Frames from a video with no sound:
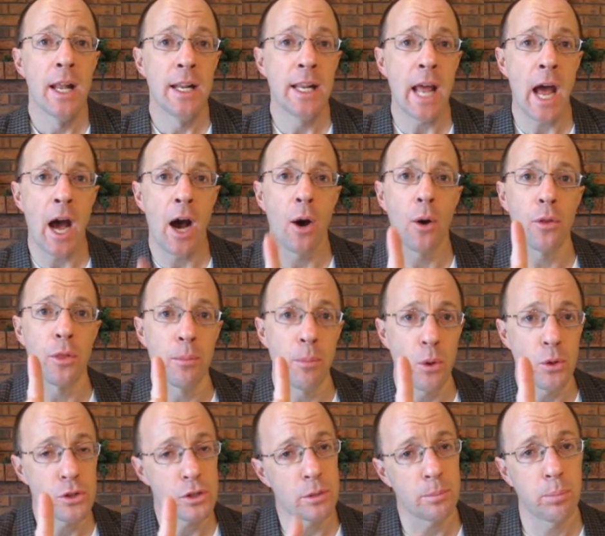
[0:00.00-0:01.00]
Now, the
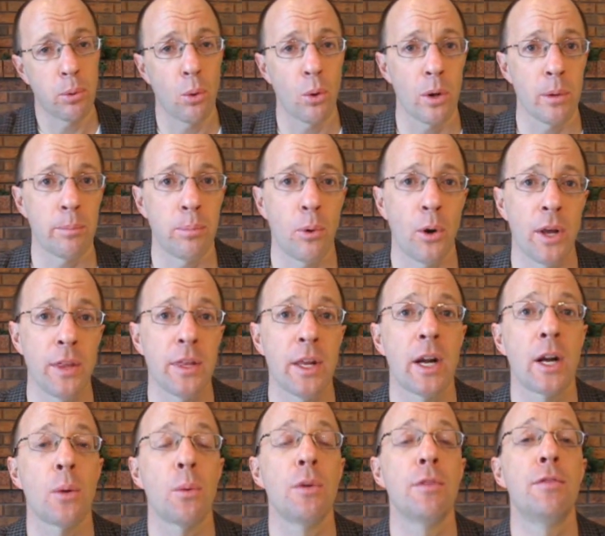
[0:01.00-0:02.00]
most important point
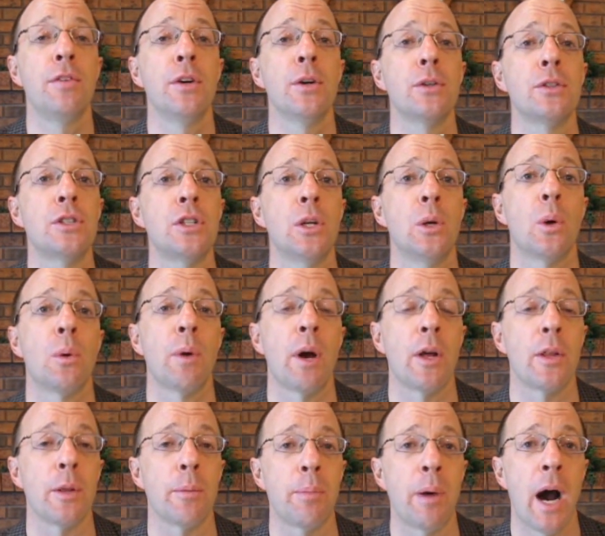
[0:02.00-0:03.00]
that I'm going to reveal to you
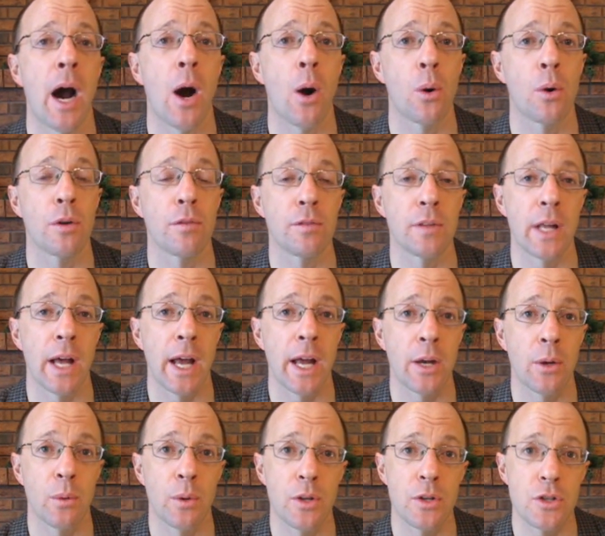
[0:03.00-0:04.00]
around the power of
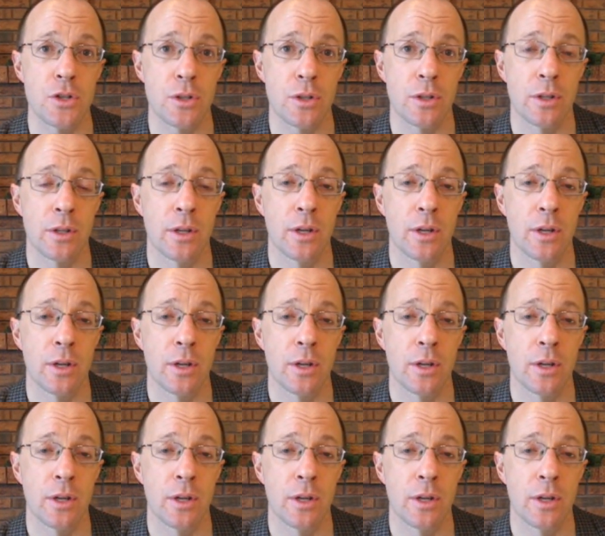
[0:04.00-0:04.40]
language.